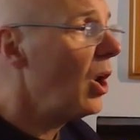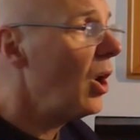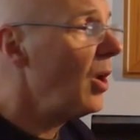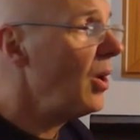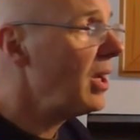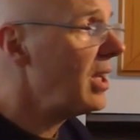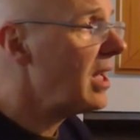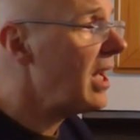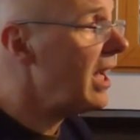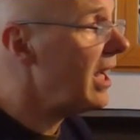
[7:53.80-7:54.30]

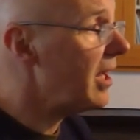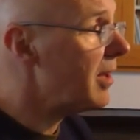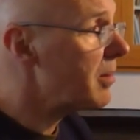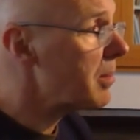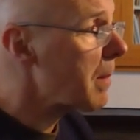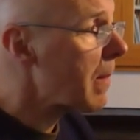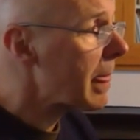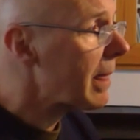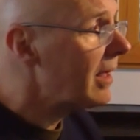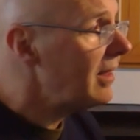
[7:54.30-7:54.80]
Okay,
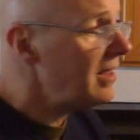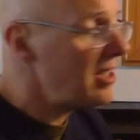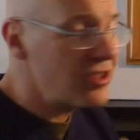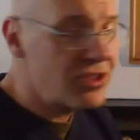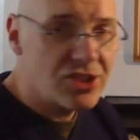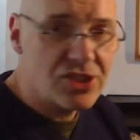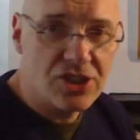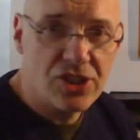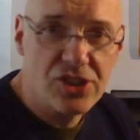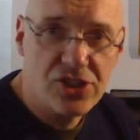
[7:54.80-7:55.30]
let's
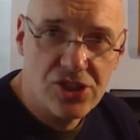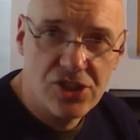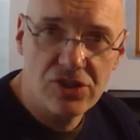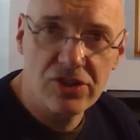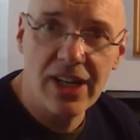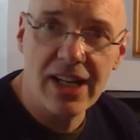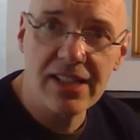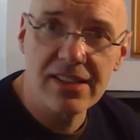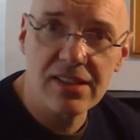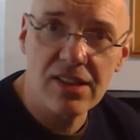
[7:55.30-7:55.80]
just go
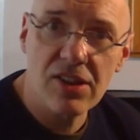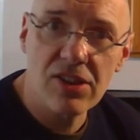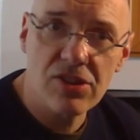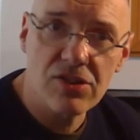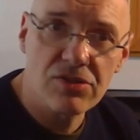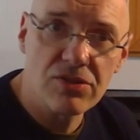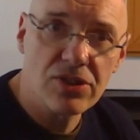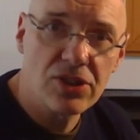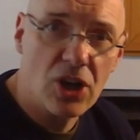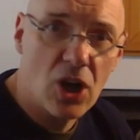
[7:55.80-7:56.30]
straight
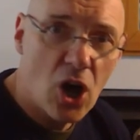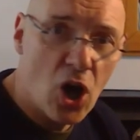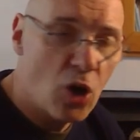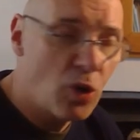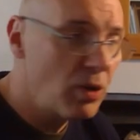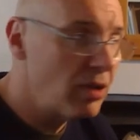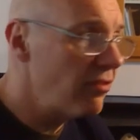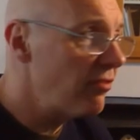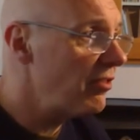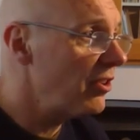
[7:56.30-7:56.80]
through the
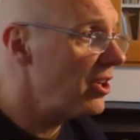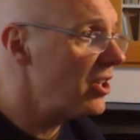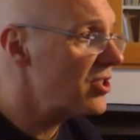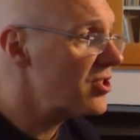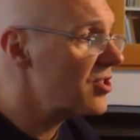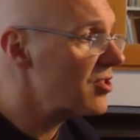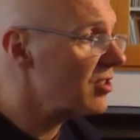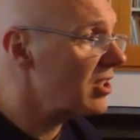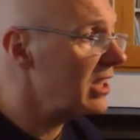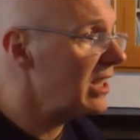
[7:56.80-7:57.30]
whole of
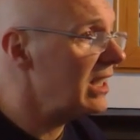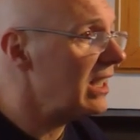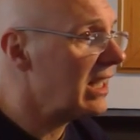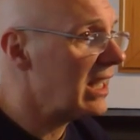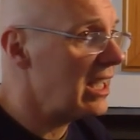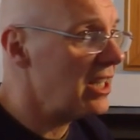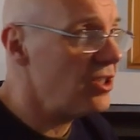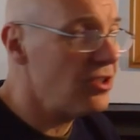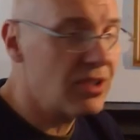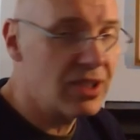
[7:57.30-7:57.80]
verse 3.
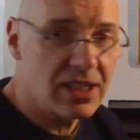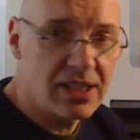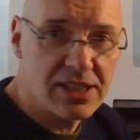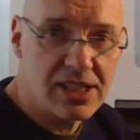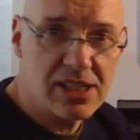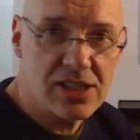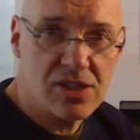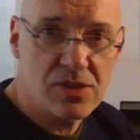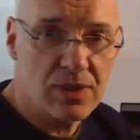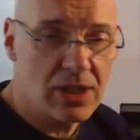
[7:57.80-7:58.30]
Again, you can
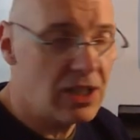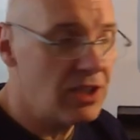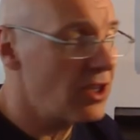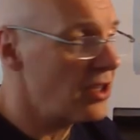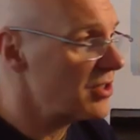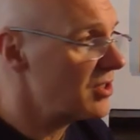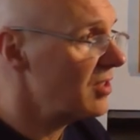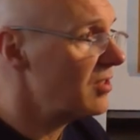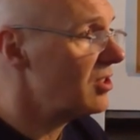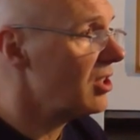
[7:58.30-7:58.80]
listen to it
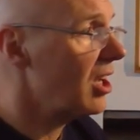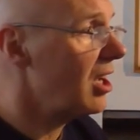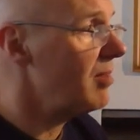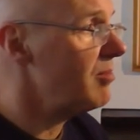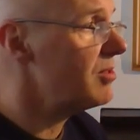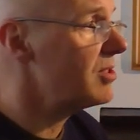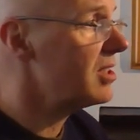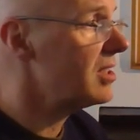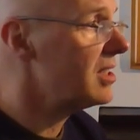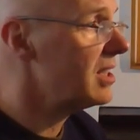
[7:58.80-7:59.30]
lots of
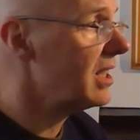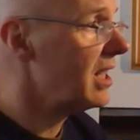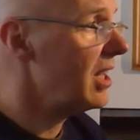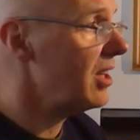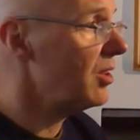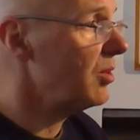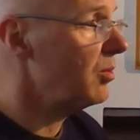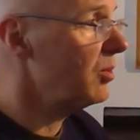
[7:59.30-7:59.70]
times to get the